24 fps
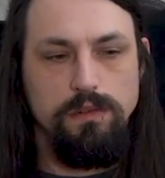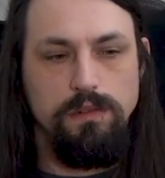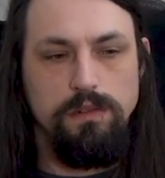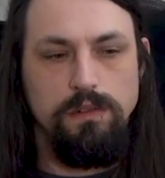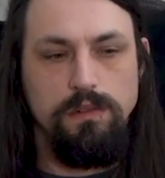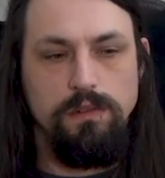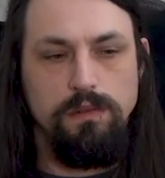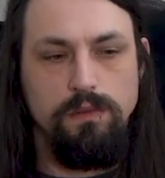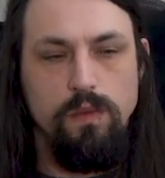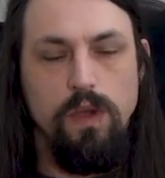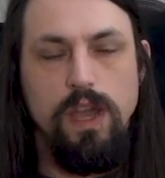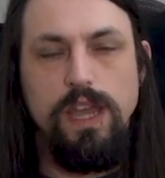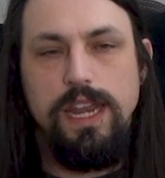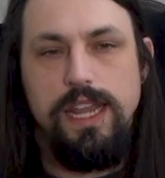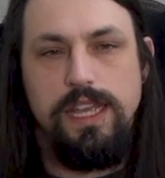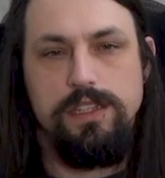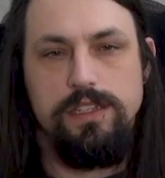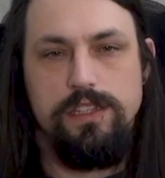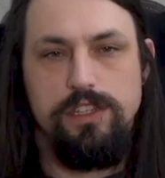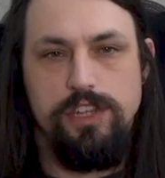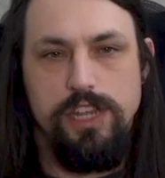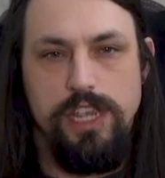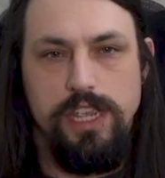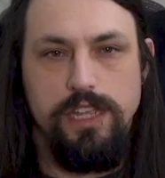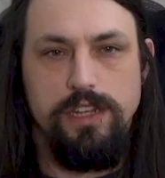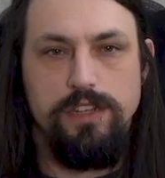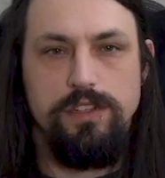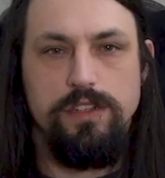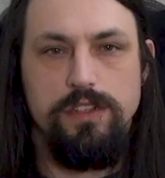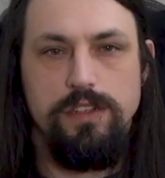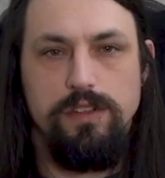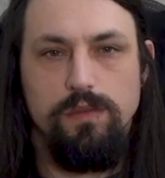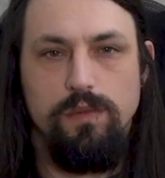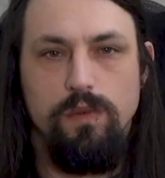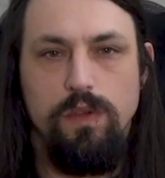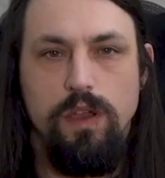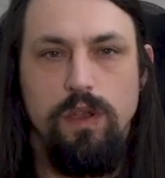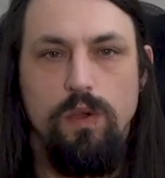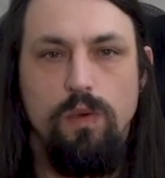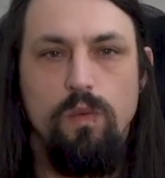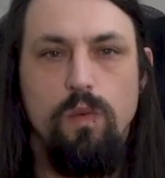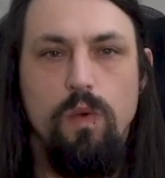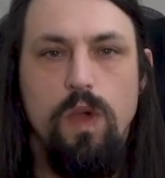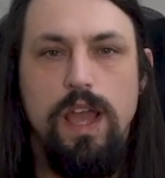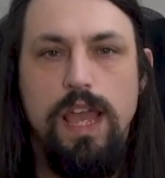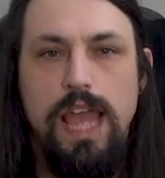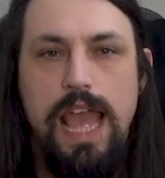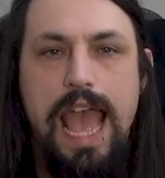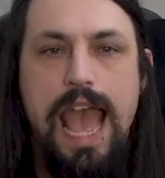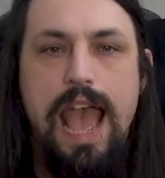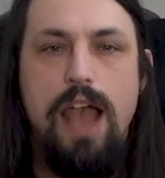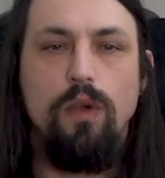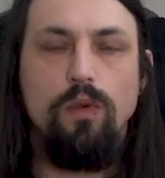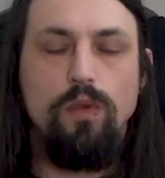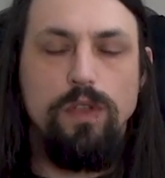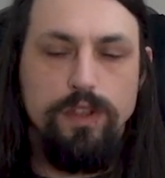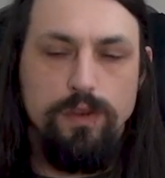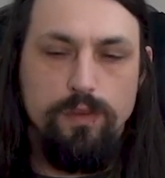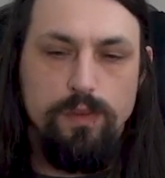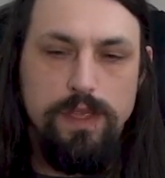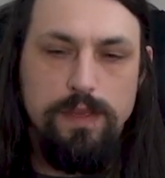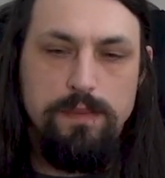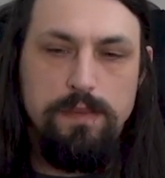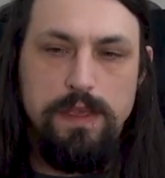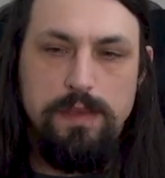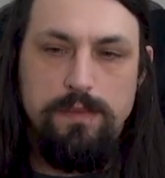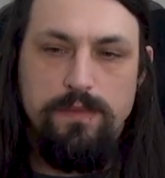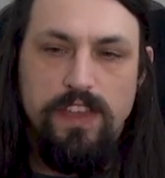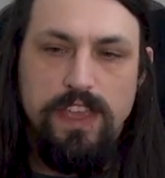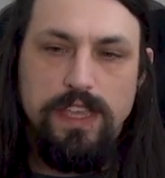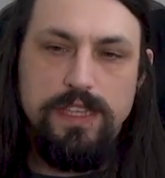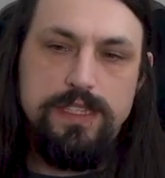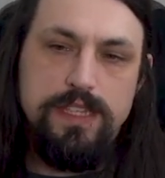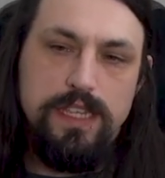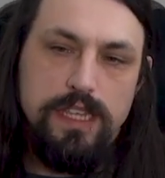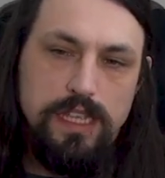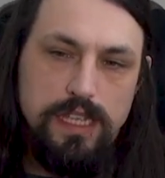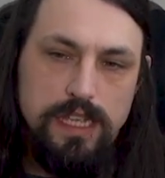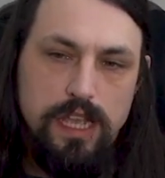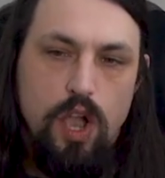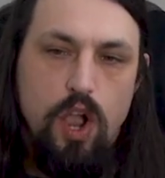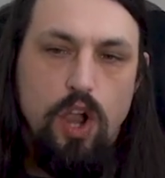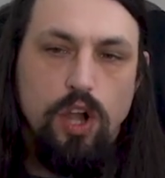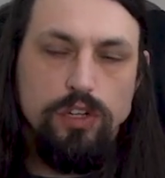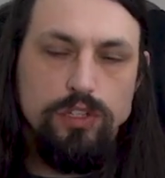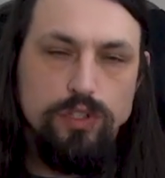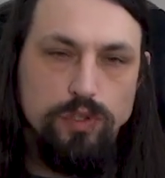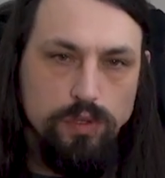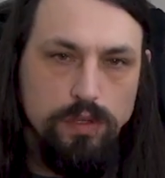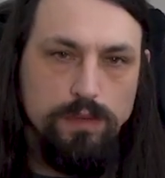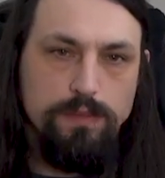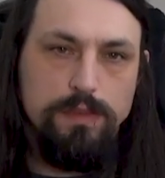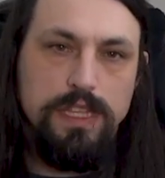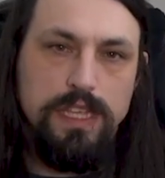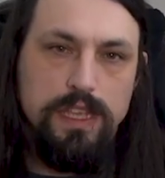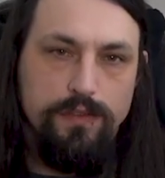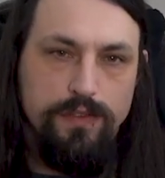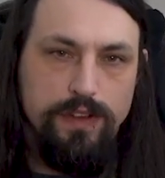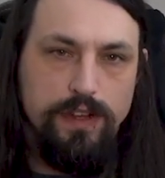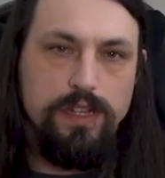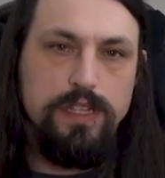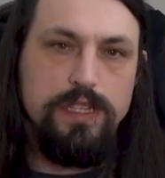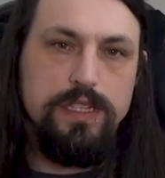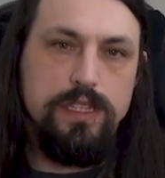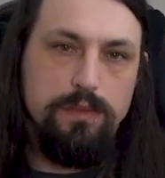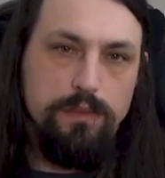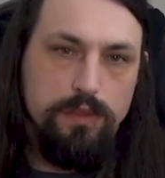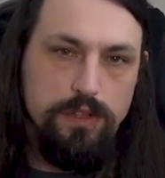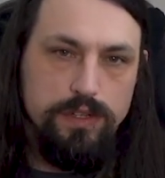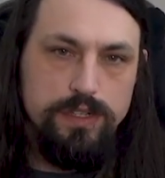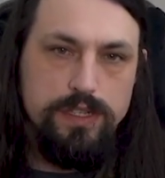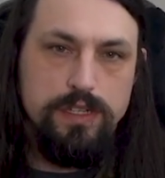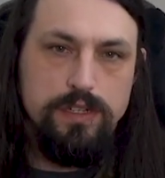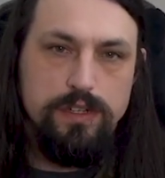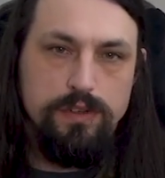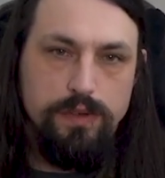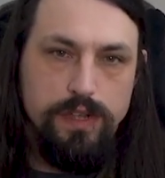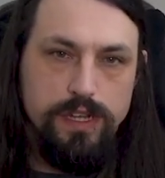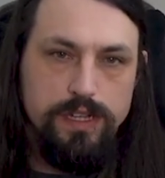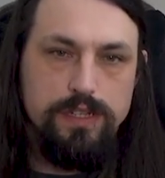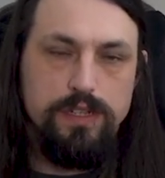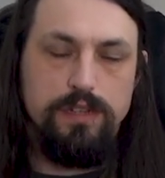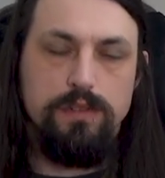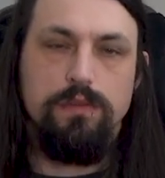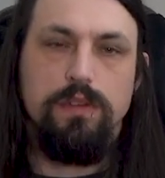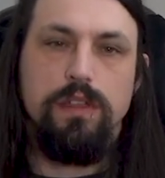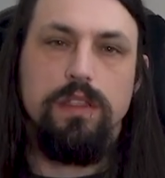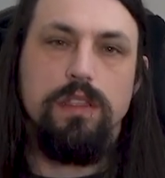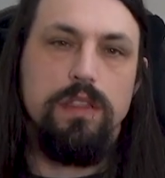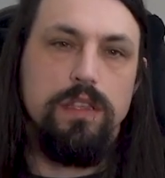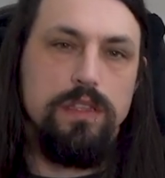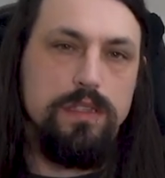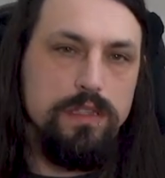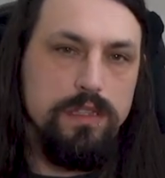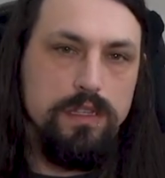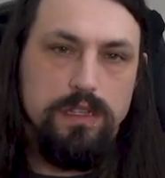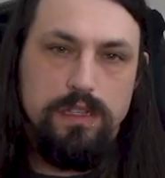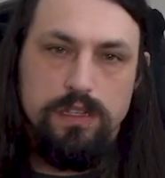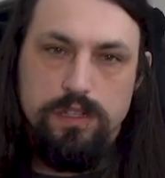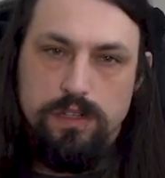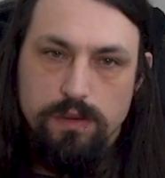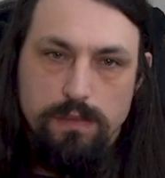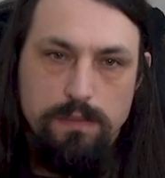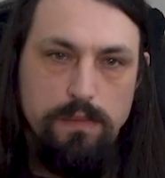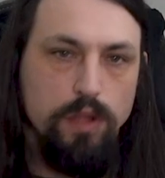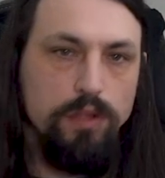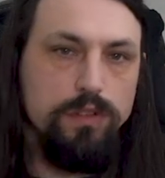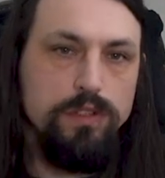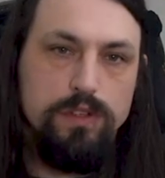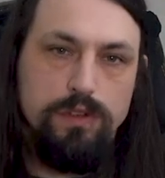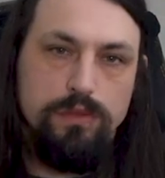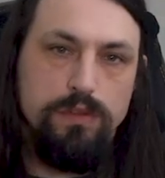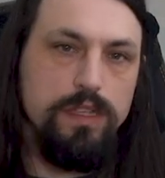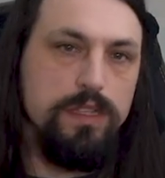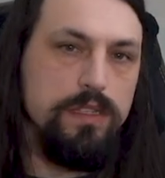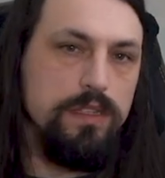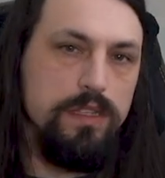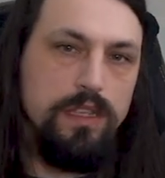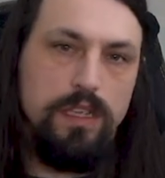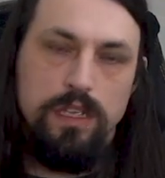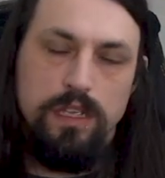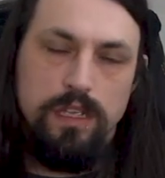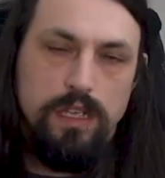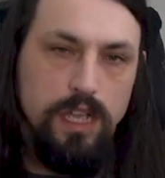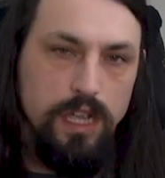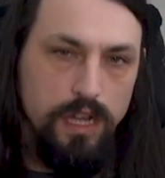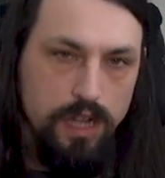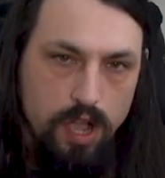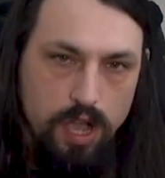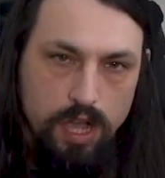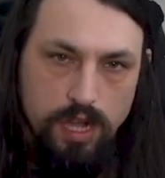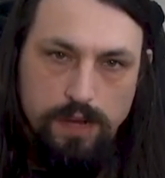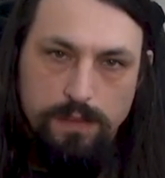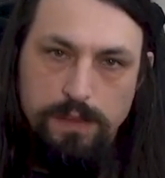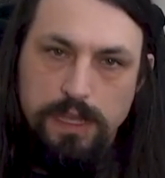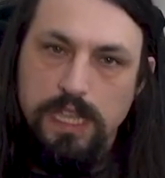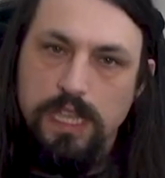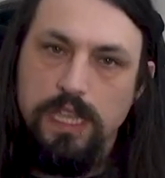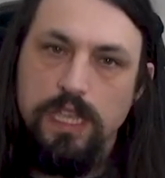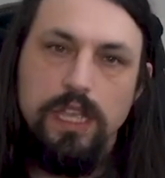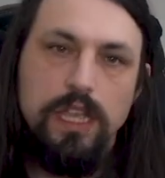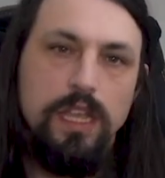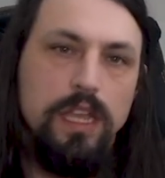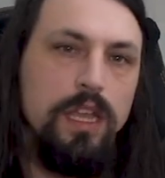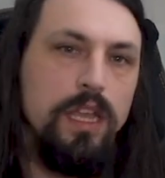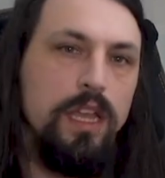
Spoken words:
What has changed? How could we be facing arguably a very similar situation with this tumultuous economy